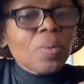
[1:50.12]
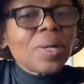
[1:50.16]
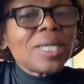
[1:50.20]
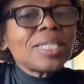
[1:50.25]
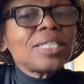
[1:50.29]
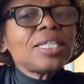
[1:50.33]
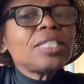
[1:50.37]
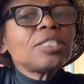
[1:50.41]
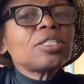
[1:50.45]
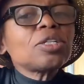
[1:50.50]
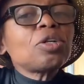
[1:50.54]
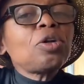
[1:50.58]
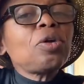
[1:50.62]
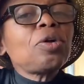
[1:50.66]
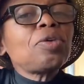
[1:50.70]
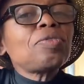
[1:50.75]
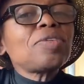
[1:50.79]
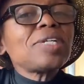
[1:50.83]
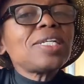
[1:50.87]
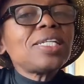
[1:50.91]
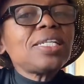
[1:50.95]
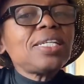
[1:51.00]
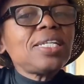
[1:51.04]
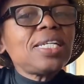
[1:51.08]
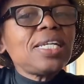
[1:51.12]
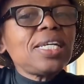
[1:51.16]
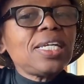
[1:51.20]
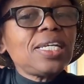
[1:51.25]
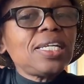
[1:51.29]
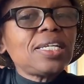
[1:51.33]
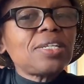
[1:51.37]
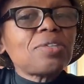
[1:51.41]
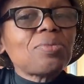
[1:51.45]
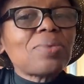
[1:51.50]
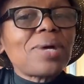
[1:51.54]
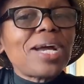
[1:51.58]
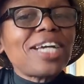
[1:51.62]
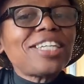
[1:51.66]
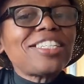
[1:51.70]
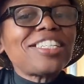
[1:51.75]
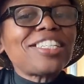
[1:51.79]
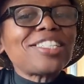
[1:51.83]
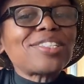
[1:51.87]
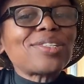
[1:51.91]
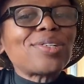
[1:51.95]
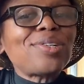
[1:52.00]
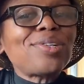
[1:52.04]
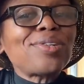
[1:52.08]
what does chlorine need? Why
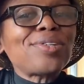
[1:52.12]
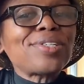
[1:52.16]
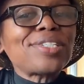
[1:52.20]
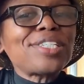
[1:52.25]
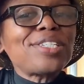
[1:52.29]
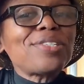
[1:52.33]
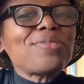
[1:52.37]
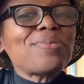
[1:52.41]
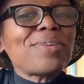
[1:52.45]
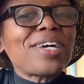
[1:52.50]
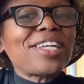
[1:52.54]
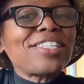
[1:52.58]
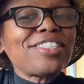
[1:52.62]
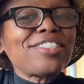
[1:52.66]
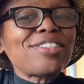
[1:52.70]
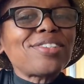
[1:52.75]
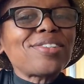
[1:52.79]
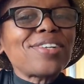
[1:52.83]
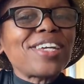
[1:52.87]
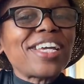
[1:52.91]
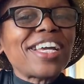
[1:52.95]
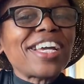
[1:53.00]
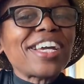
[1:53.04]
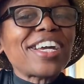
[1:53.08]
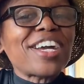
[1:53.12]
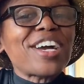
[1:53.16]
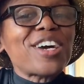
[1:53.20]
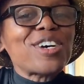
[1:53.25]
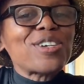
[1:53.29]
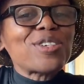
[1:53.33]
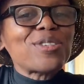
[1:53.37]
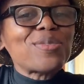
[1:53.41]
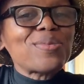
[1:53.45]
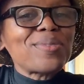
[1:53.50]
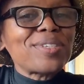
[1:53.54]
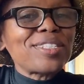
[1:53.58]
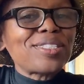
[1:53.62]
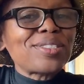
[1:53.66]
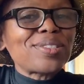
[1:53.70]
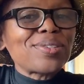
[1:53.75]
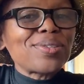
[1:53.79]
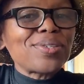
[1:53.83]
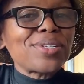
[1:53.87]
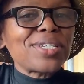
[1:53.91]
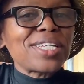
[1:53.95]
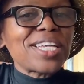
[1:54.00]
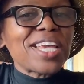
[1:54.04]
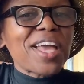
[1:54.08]
does chlorine want to hang out with
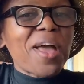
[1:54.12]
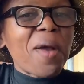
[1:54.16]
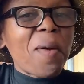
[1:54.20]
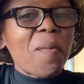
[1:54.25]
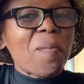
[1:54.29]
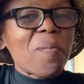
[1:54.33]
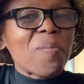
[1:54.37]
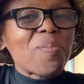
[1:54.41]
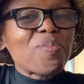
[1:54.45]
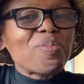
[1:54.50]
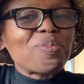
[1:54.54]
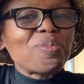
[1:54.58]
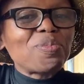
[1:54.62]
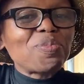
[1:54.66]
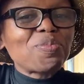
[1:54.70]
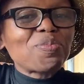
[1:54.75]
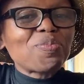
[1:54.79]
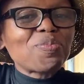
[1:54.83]
sodium?